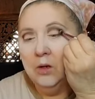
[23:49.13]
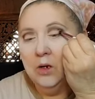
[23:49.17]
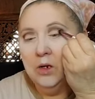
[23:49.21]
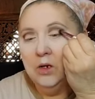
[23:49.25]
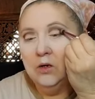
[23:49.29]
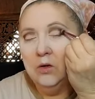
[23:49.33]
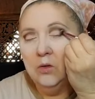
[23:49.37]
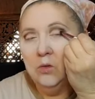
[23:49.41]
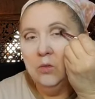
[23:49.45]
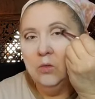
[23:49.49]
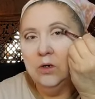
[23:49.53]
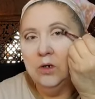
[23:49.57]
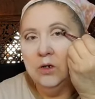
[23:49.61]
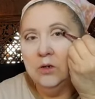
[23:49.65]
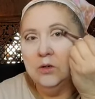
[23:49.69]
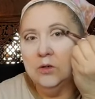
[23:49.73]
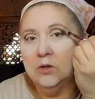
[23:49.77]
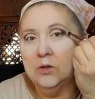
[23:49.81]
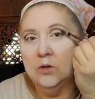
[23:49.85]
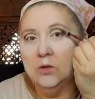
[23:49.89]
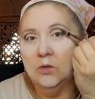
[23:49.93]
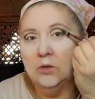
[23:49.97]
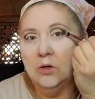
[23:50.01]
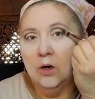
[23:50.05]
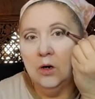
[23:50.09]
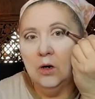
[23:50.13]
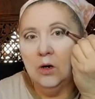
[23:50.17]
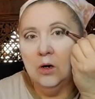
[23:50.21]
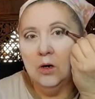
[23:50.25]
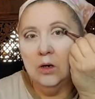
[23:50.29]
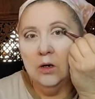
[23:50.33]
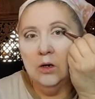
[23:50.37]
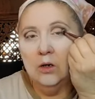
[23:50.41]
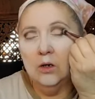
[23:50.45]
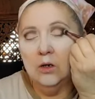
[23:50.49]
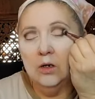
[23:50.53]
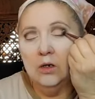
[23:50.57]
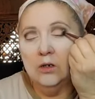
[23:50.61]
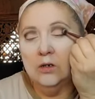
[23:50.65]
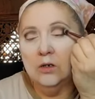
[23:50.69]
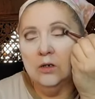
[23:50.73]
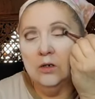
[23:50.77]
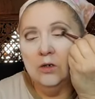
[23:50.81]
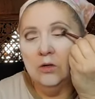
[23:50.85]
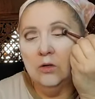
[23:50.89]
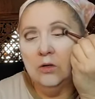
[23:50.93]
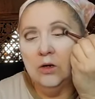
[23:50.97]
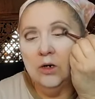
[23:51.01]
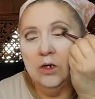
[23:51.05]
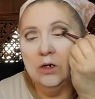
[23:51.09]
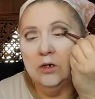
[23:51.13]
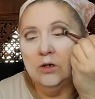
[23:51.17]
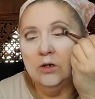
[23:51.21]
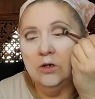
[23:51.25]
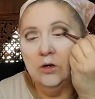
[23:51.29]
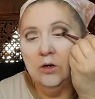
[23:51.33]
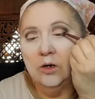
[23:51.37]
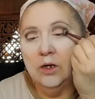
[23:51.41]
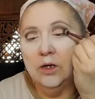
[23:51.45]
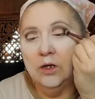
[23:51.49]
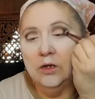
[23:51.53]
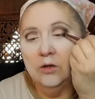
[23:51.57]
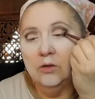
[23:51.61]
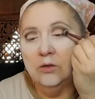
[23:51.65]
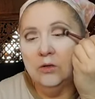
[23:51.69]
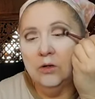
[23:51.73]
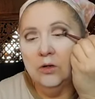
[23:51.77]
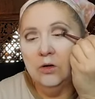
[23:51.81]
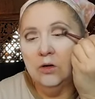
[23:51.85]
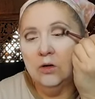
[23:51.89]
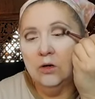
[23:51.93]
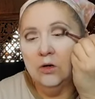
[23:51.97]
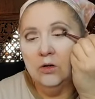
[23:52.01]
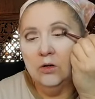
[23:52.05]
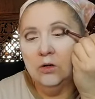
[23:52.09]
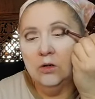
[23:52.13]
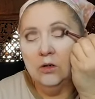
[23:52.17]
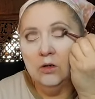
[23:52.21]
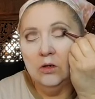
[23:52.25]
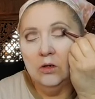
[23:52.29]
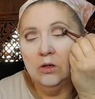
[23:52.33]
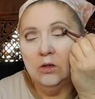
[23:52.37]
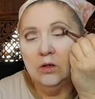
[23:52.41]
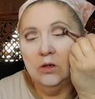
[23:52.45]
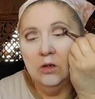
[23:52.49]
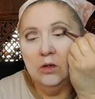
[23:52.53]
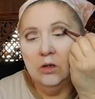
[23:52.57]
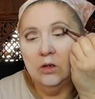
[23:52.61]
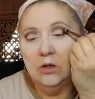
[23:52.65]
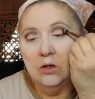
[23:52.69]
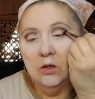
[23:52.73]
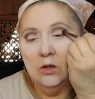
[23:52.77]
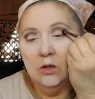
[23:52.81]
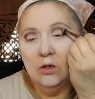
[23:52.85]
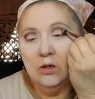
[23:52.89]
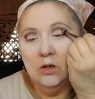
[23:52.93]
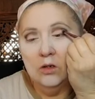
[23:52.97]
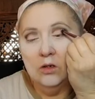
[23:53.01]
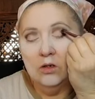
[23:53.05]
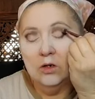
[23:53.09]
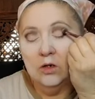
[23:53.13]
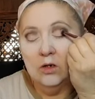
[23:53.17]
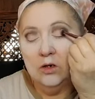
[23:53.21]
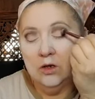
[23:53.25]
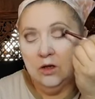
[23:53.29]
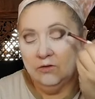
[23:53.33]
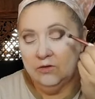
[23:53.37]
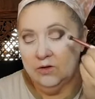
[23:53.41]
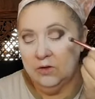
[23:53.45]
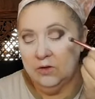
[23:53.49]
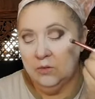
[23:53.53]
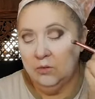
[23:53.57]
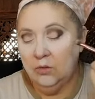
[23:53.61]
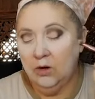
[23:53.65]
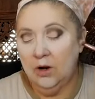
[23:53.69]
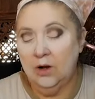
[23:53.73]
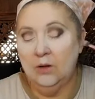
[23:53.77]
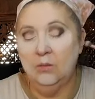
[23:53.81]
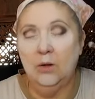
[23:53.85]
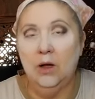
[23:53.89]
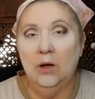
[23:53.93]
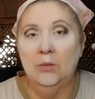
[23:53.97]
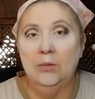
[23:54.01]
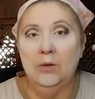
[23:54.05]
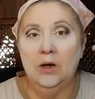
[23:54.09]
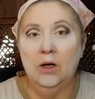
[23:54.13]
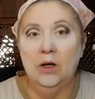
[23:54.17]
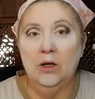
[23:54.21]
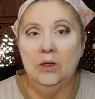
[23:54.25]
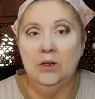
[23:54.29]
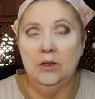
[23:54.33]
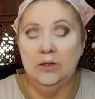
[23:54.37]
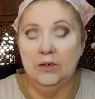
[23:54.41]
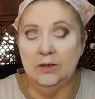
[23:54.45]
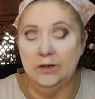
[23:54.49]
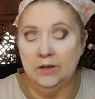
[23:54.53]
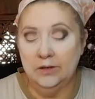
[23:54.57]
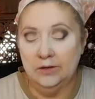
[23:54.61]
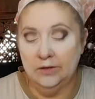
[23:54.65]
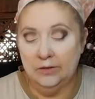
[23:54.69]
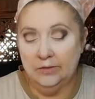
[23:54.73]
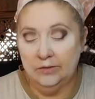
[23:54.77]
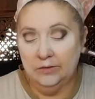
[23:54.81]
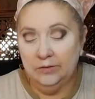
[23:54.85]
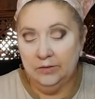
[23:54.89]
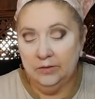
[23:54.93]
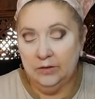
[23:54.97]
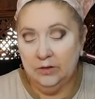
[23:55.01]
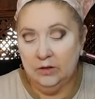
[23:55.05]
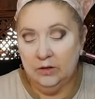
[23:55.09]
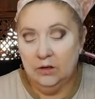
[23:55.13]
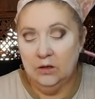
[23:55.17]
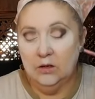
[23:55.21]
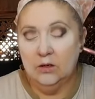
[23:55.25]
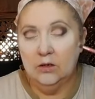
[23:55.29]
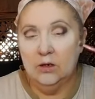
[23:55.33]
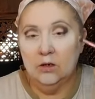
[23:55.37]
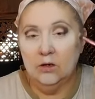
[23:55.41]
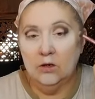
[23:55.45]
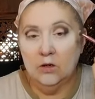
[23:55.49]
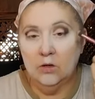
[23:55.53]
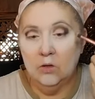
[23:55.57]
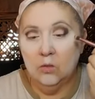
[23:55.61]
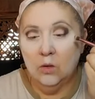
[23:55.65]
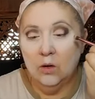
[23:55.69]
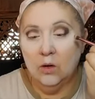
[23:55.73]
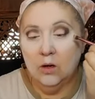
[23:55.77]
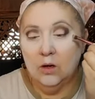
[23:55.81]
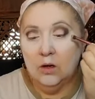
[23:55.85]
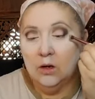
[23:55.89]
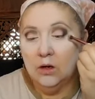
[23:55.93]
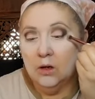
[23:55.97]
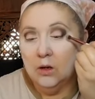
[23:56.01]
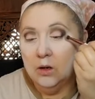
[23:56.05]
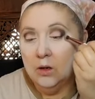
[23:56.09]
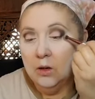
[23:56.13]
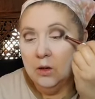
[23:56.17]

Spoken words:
I don't want it too dark because it's already turning into a dark look. It's going to have some bright pop in the eyelid though, tell you what.